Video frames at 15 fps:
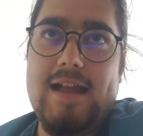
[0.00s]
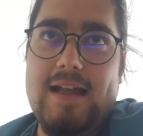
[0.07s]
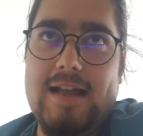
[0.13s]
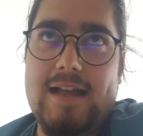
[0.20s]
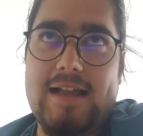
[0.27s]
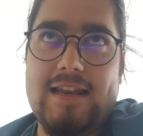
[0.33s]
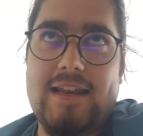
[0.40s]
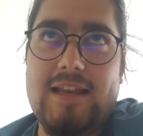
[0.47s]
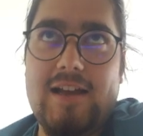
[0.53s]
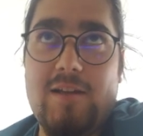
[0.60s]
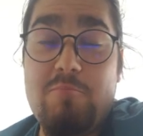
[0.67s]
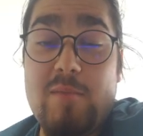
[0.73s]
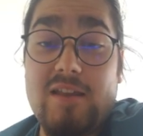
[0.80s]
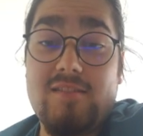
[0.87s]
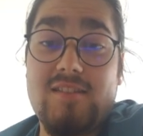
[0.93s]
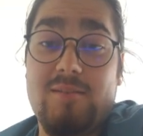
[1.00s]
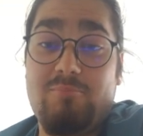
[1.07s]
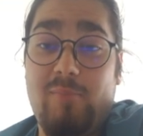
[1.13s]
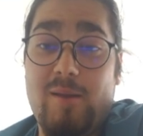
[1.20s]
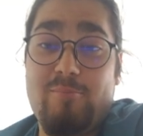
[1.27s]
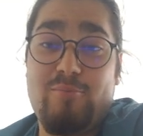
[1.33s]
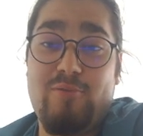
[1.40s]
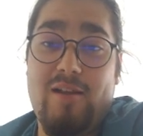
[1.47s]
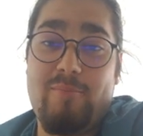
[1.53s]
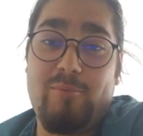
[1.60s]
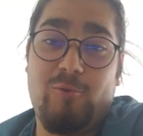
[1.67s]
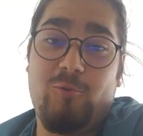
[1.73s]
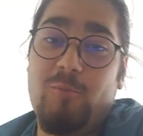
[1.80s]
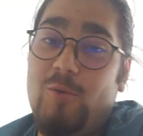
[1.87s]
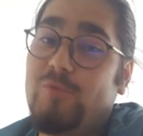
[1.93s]
and I mixed up my prep
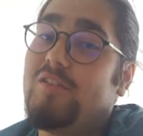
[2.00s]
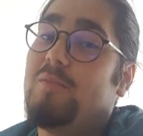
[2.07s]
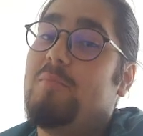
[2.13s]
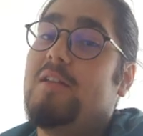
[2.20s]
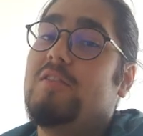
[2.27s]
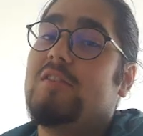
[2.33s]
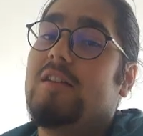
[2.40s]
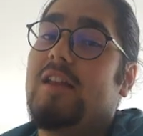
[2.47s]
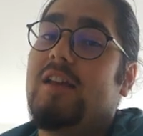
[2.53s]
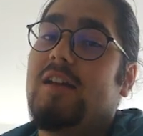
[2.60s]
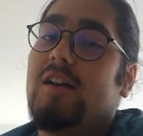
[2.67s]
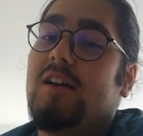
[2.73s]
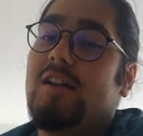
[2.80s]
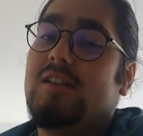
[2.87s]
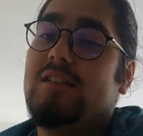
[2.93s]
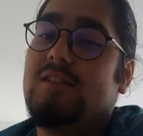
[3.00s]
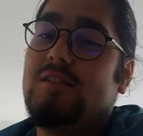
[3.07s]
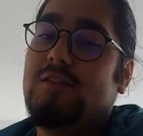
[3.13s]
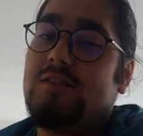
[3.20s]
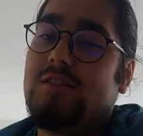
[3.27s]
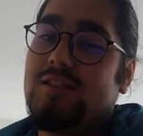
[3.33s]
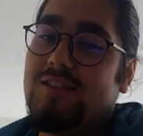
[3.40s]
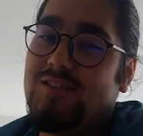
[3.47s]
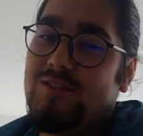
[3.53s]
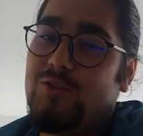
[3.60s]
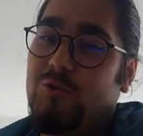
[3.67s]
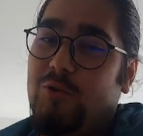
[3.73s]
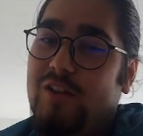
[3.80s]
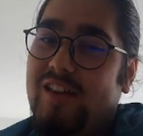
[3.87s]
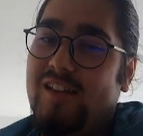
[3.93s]
almost immediately. I
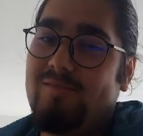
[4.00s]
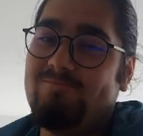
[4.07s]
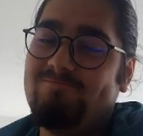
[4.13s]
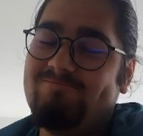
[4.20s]
took here,